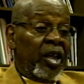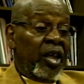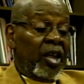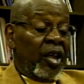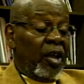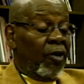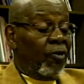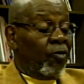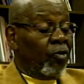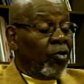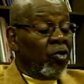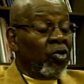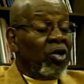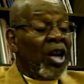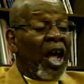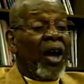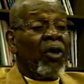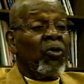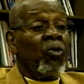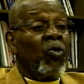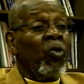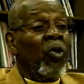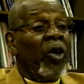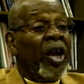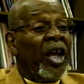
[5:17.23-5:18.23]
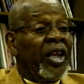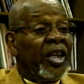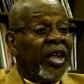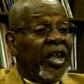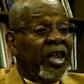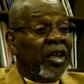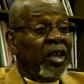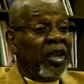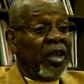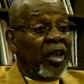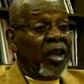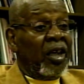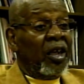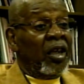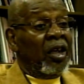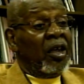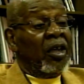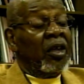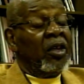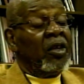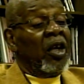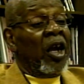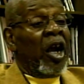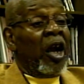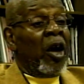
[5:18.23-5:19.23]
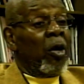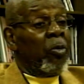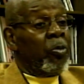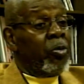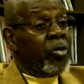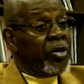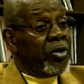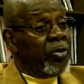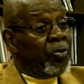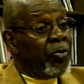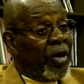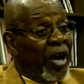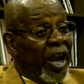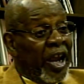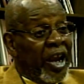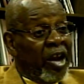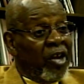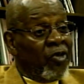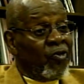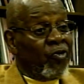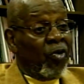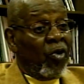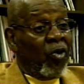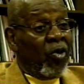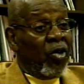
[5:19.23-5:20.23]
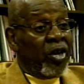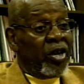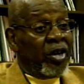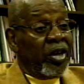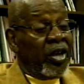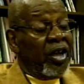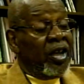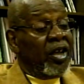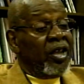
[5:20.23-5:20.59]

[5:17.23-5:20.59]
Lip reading: If you're not ready or prepared for it,